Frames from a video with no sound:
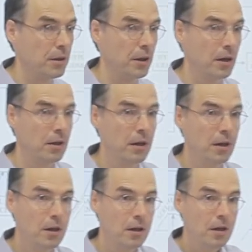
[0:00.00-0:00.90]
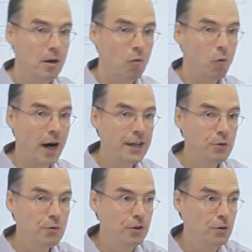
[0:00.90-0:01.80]
Yeah? Why
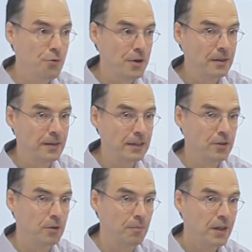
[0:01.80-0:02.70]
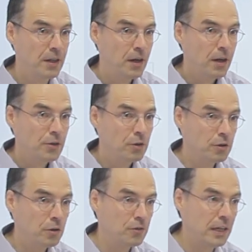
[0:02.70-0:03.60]
you think that
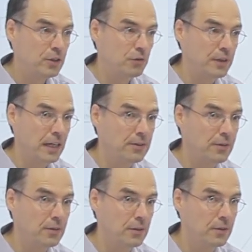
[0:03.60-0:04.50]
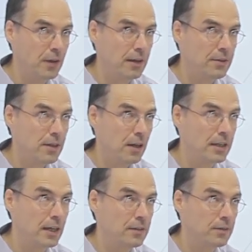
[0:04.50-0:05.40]
your selection of cases is
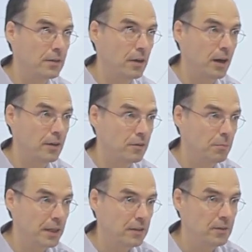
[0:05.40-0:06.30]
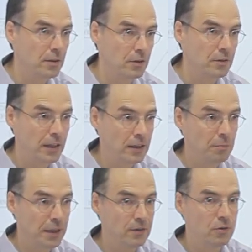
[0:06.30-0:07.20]
ideally as the best, as the second
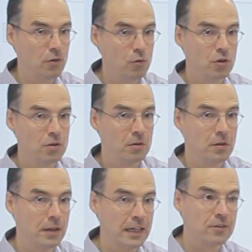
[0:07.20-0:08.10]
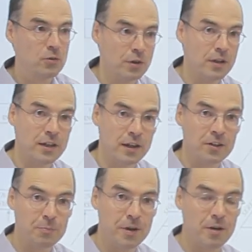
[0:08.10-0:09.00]
best solution next to an
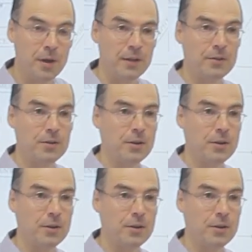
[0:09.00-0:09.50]
experiment.